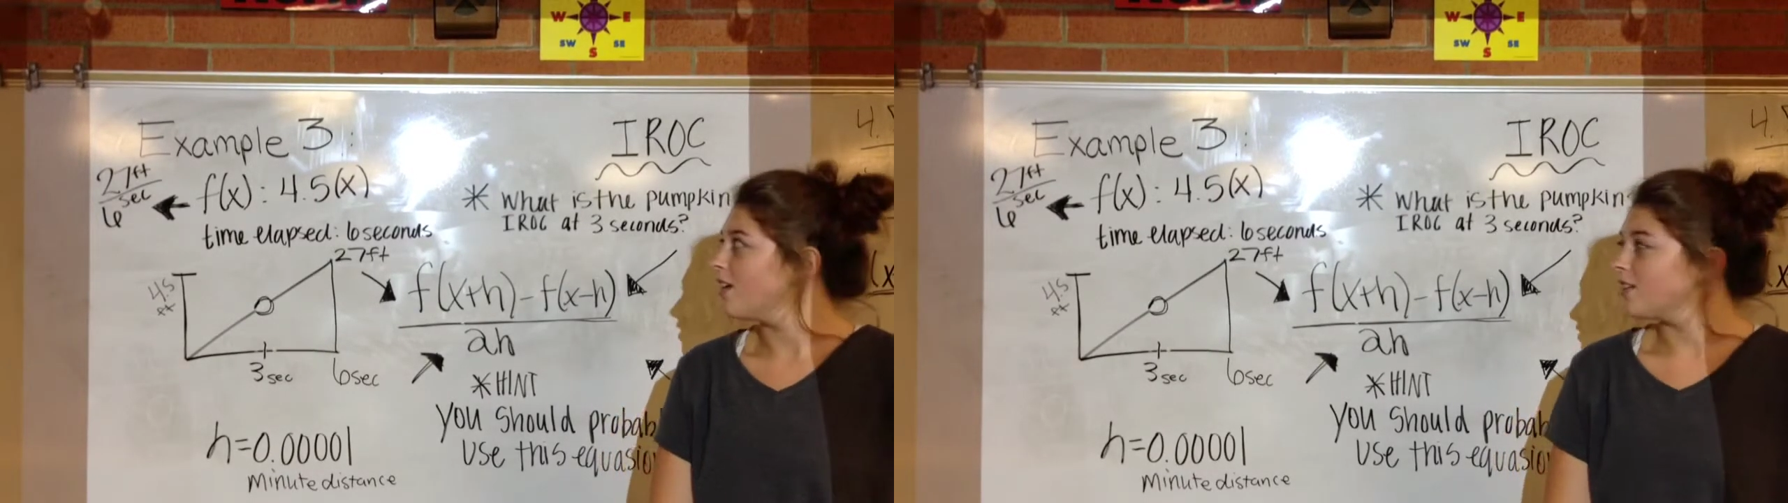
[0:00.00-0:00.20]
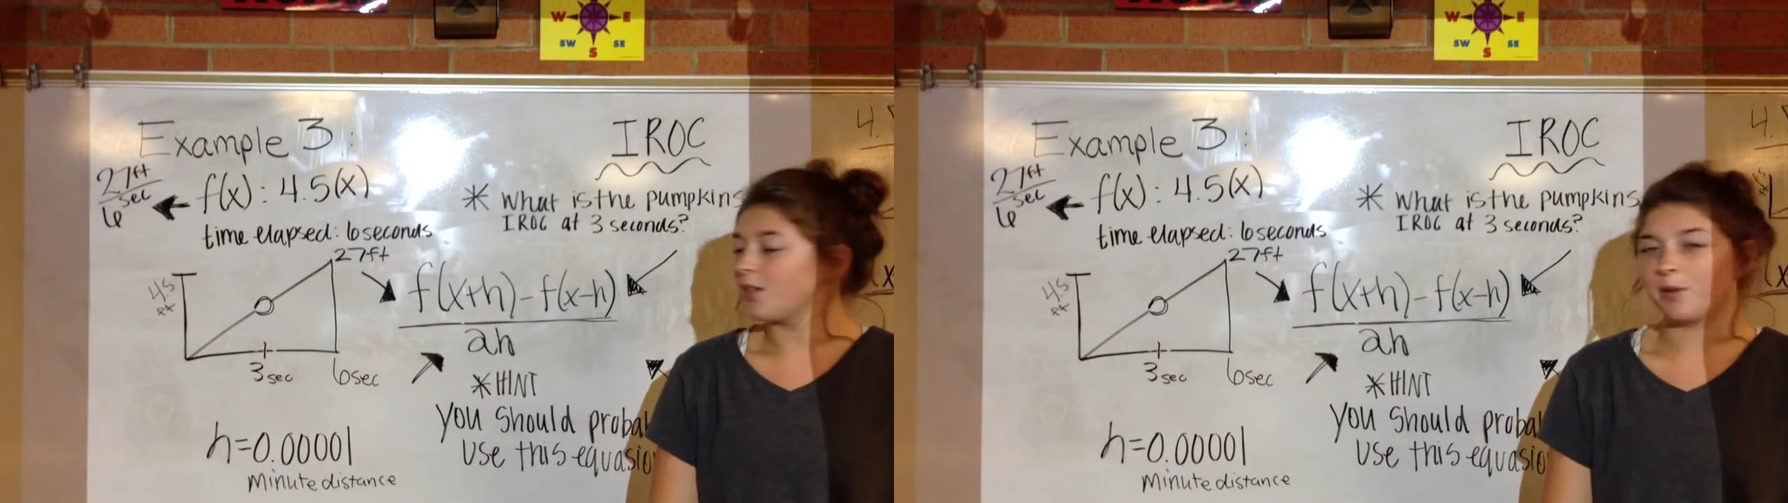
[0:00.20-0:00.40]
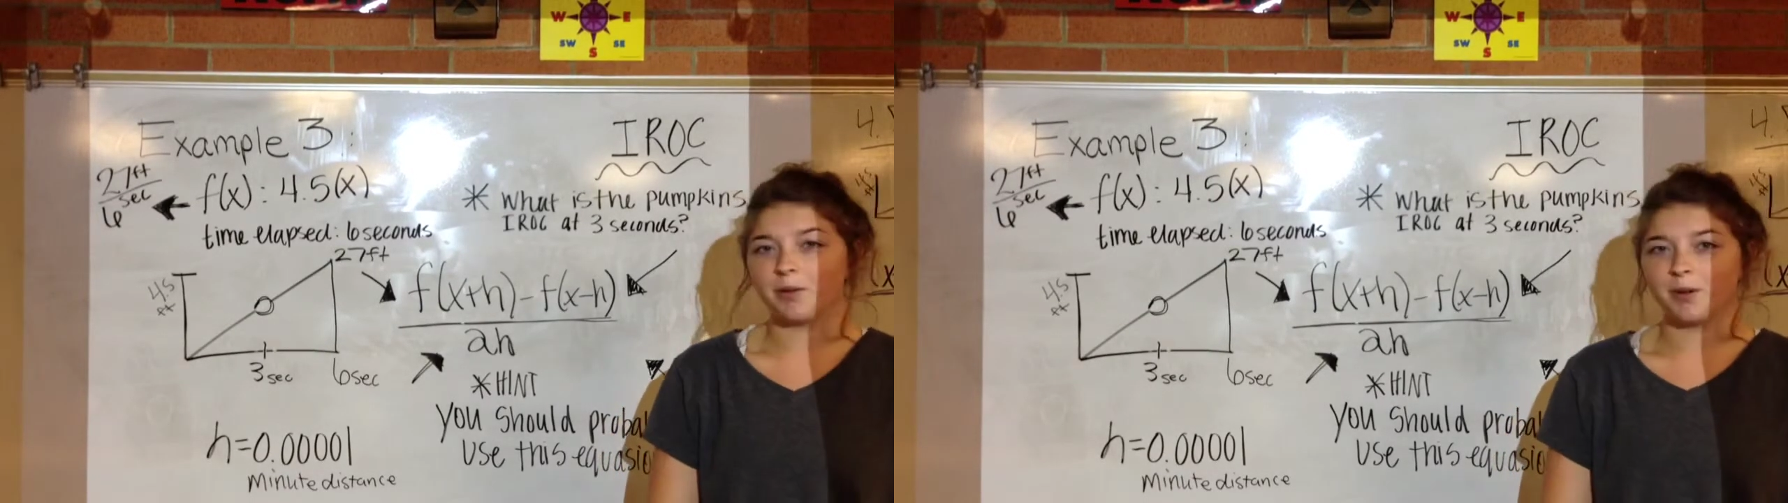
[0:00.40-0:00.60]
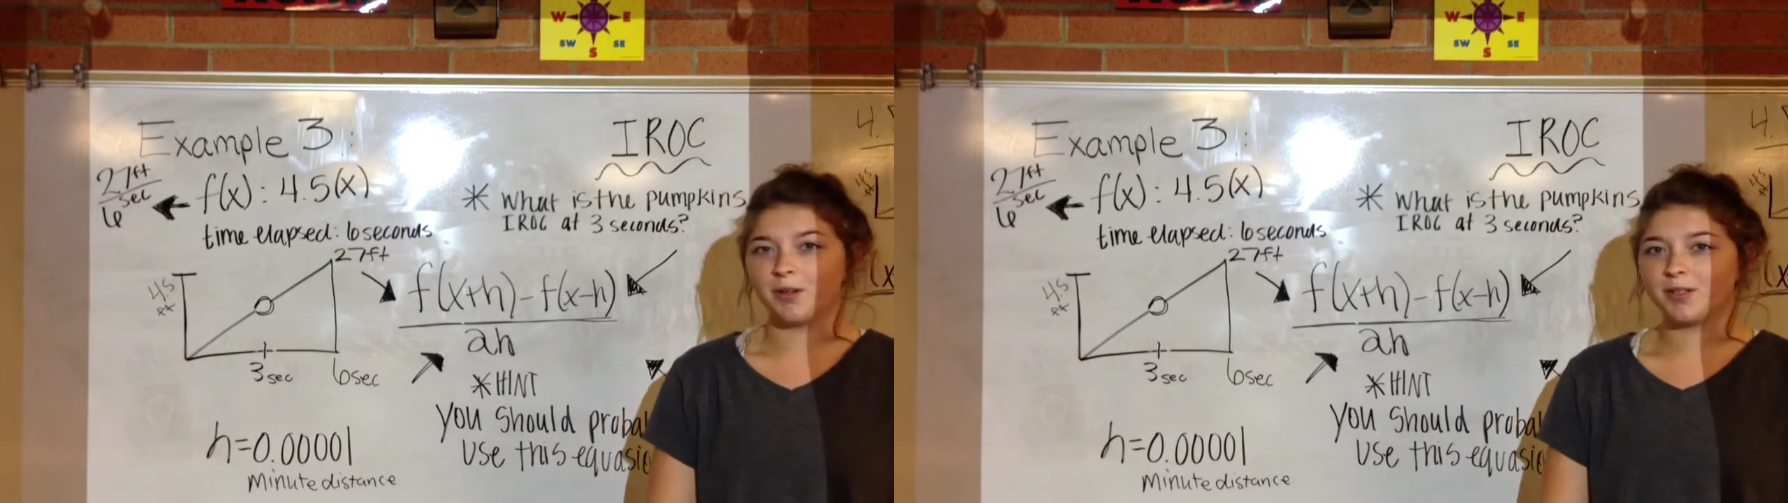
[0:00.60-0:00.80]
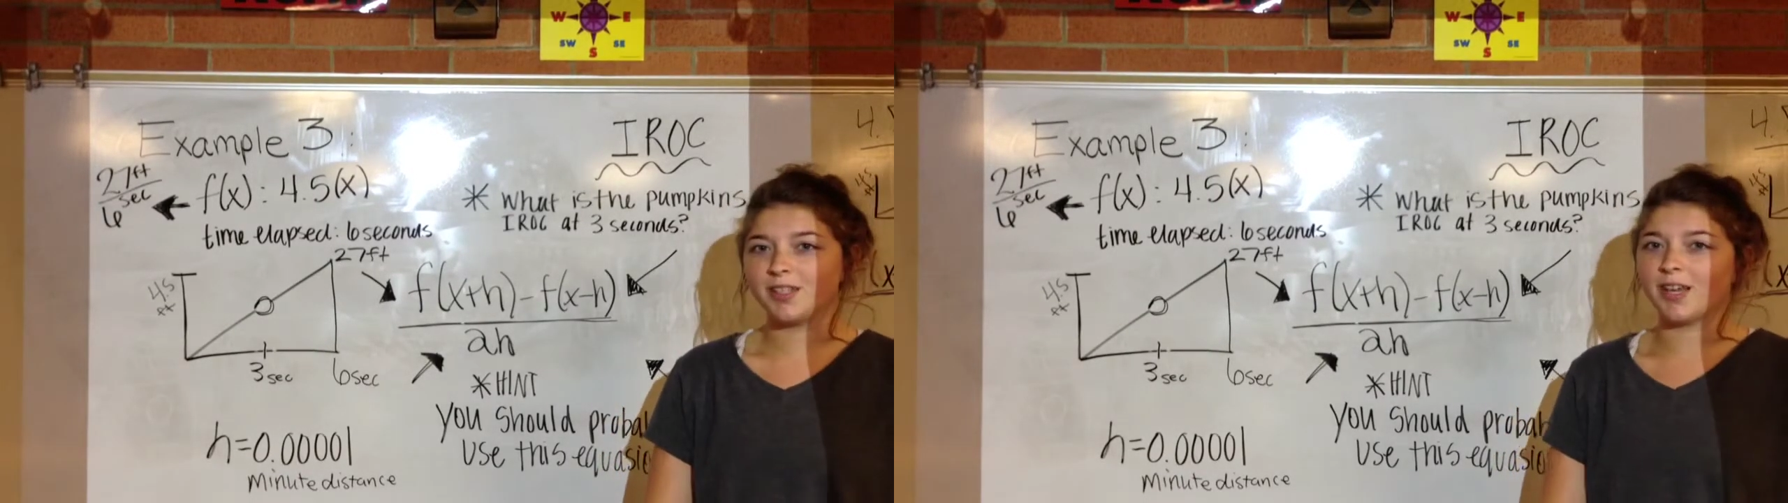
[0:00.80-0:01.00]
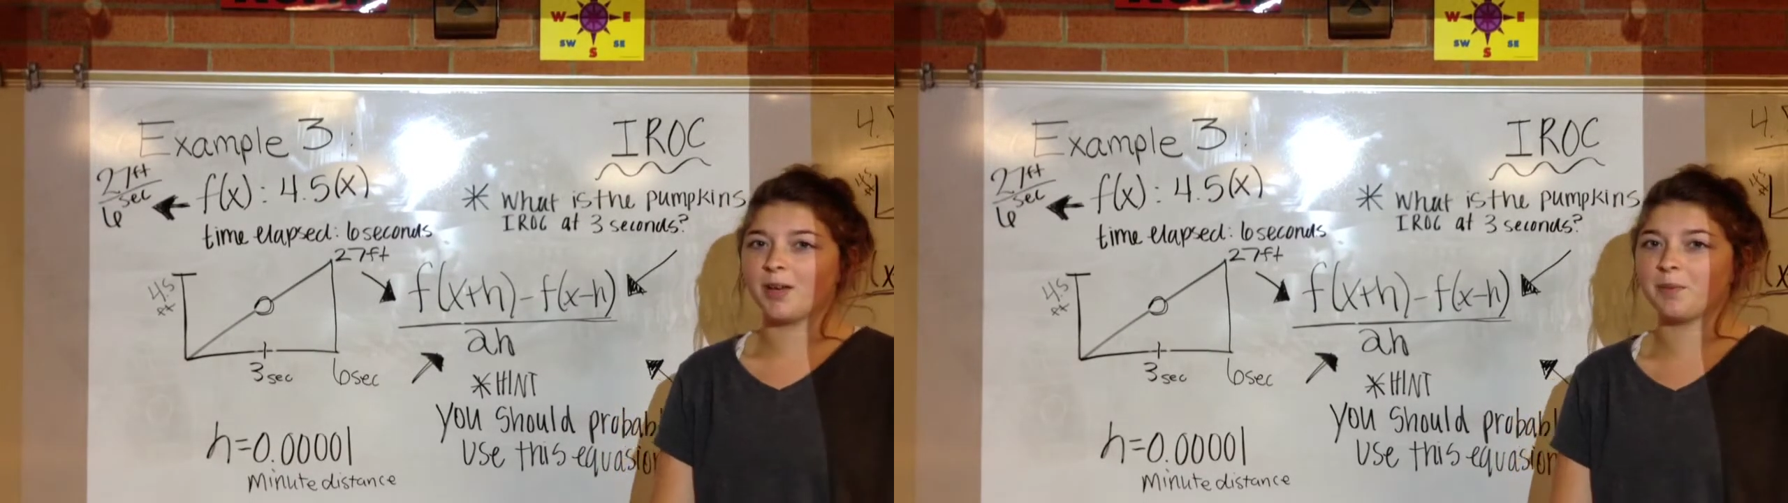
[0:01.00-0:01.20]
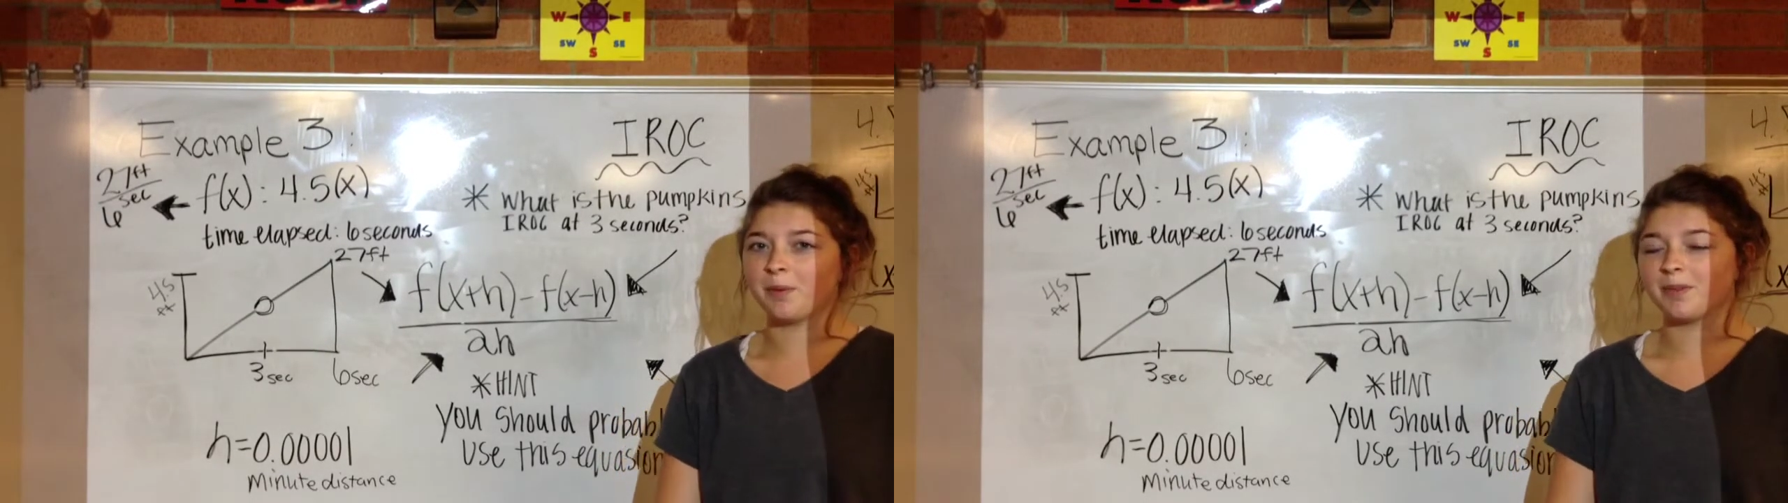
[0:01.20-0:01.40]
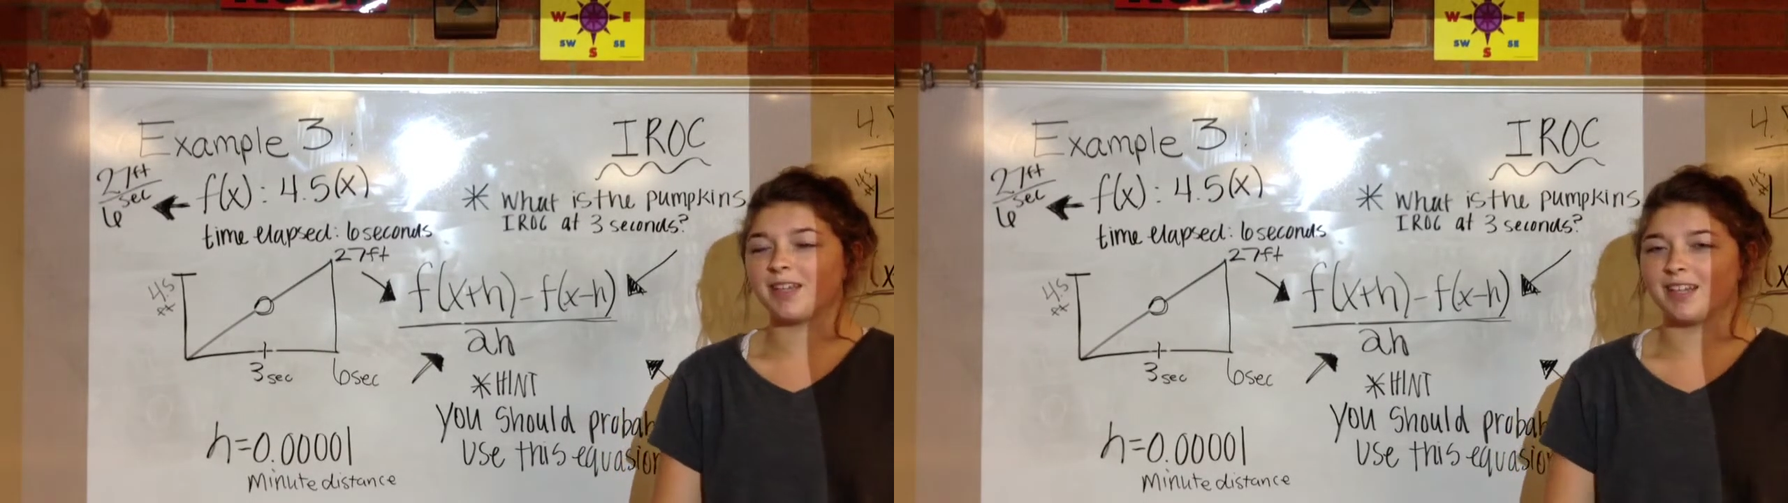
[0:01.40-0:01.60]
So we rolled a
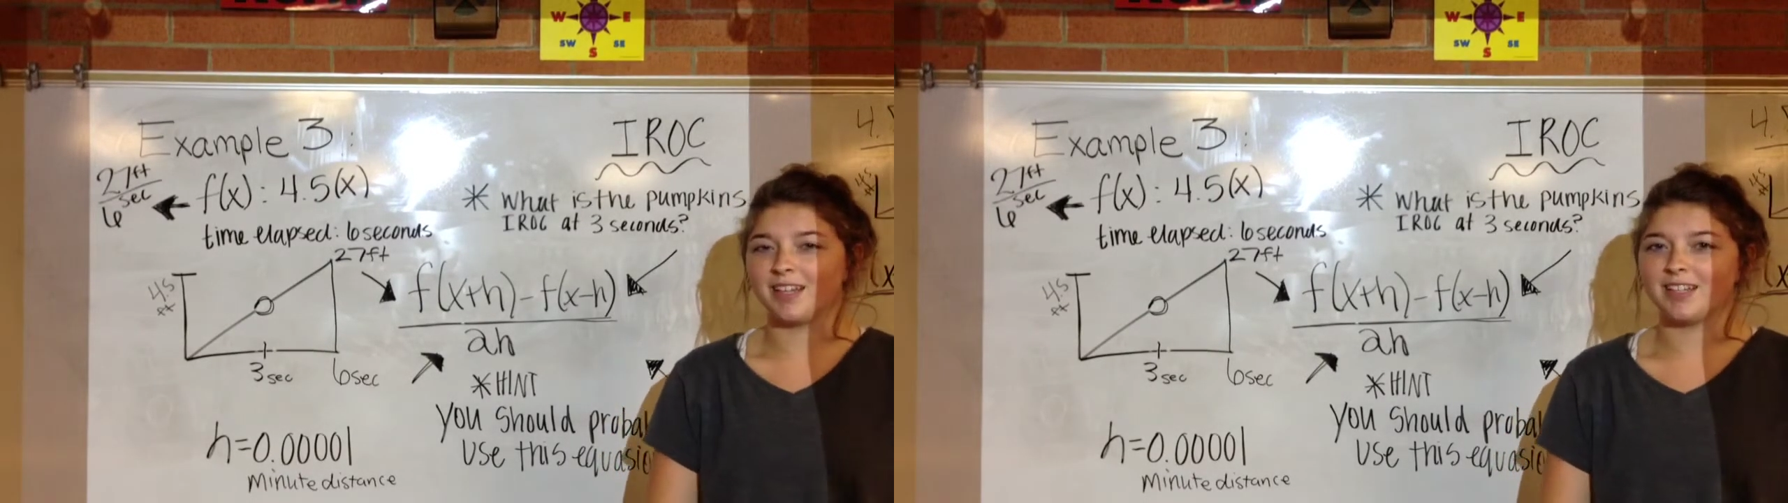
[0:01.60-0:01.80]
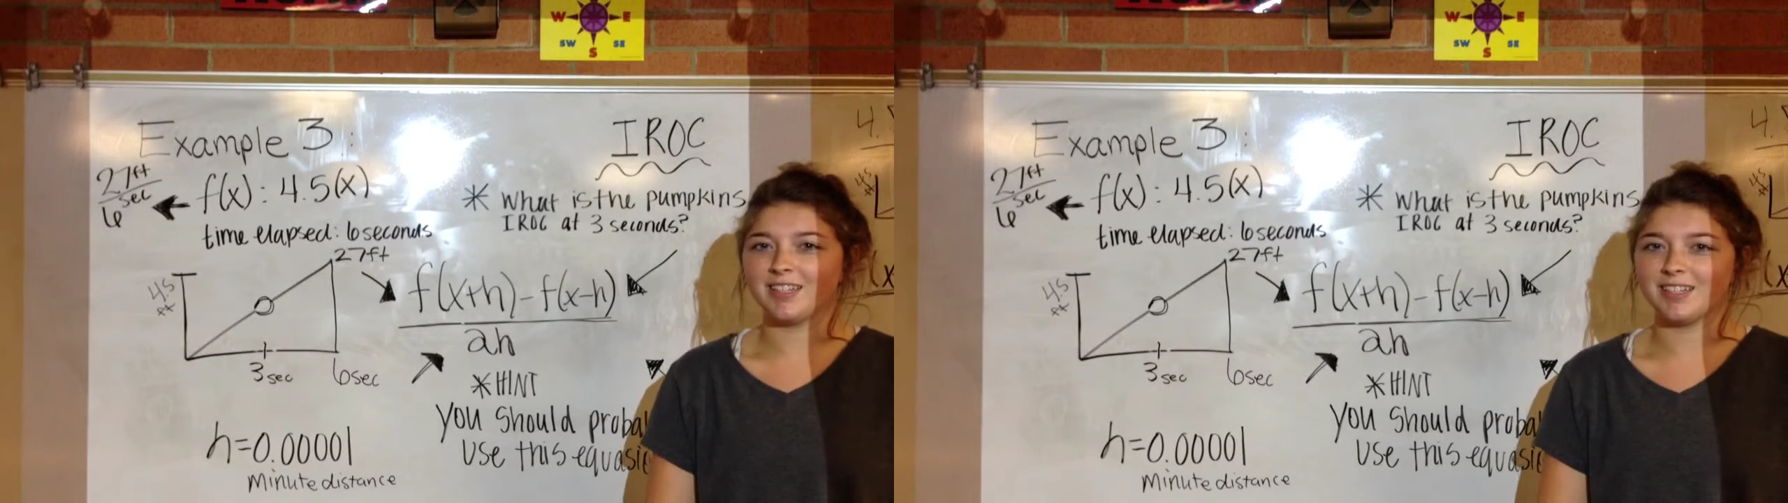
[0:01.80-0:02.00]
pumpkin